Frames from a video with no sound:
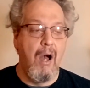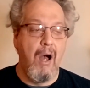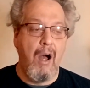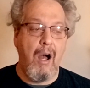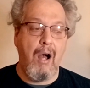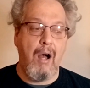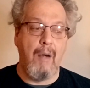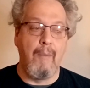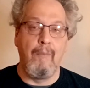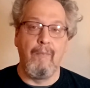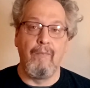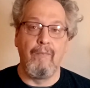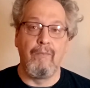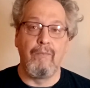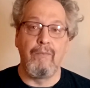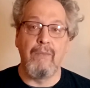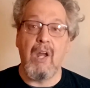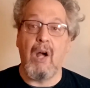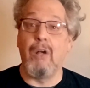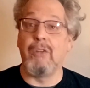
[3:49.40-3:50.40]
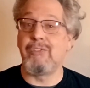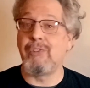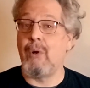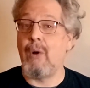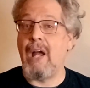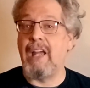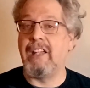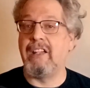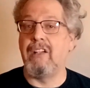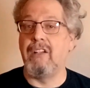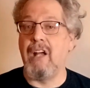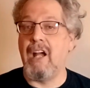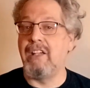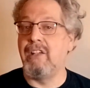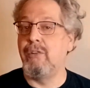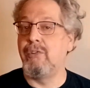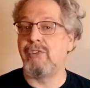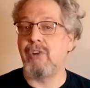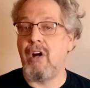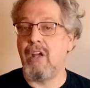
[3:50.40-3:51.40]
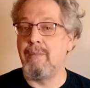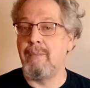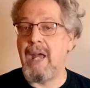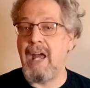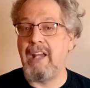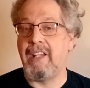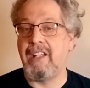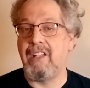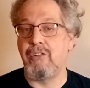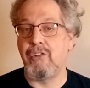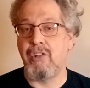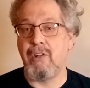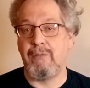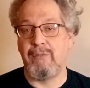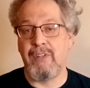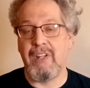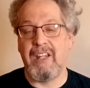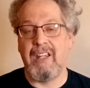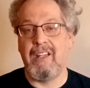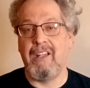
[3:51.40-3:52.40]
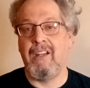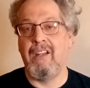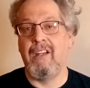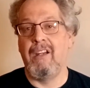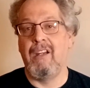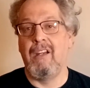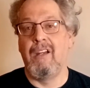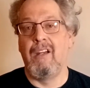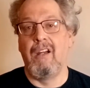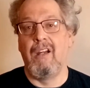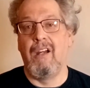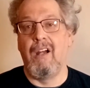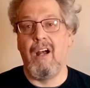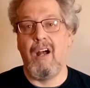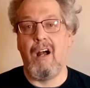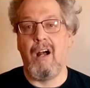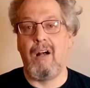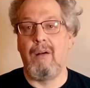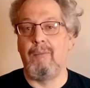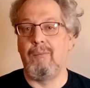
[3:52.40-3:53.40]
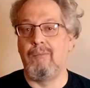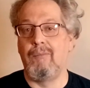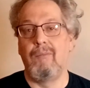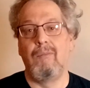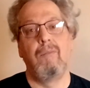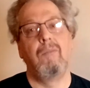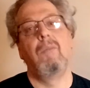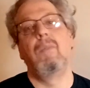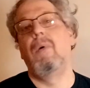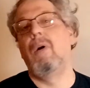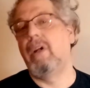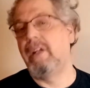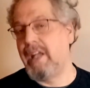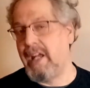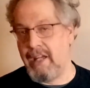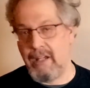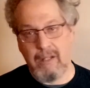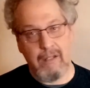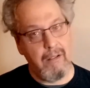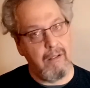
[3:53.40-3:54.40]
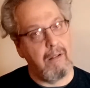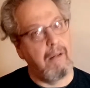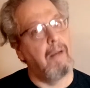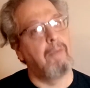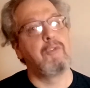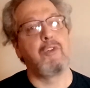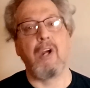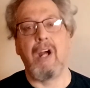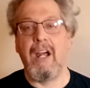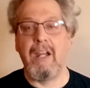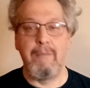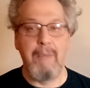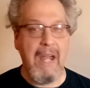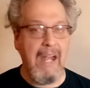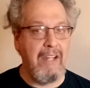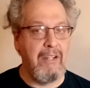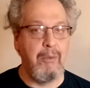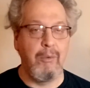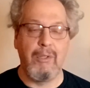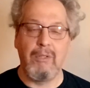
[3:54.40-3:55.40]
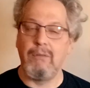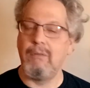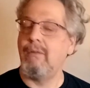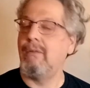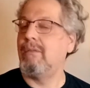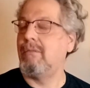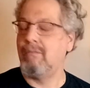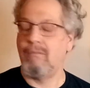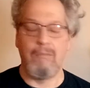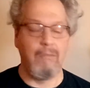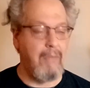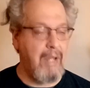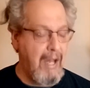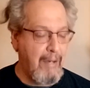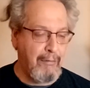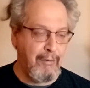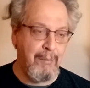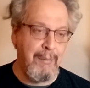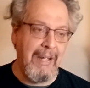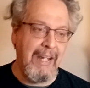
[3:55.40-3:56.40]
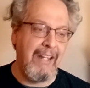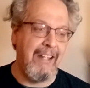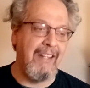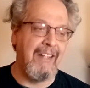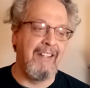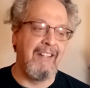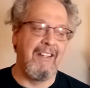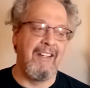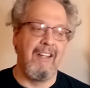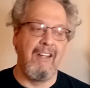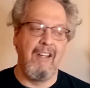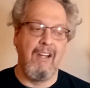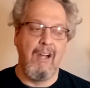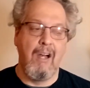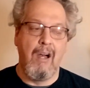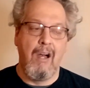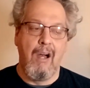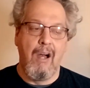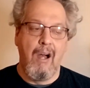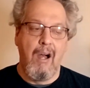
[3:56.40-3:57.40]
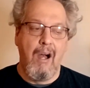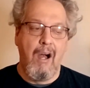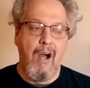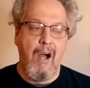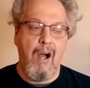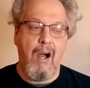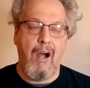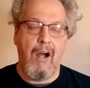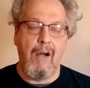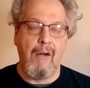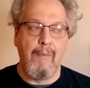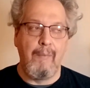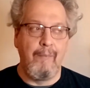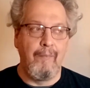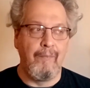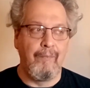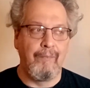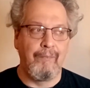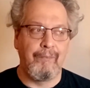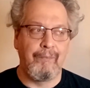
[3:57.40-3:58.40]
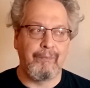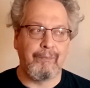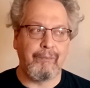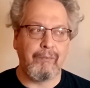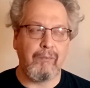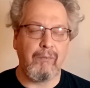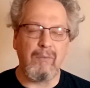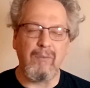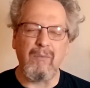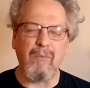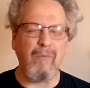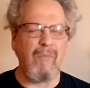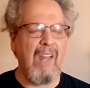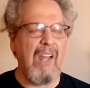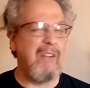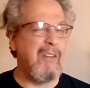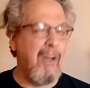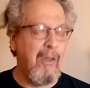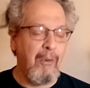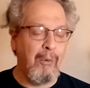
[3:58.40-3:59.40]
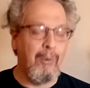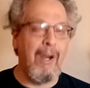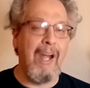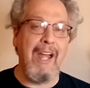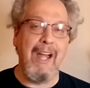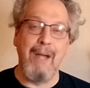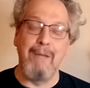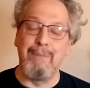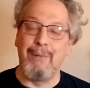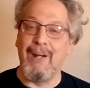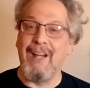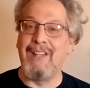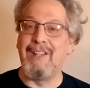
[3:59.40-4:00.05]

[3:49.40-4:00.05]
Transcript: Also, I use automatic shifting. Again, tried manual, not for me. Another way I play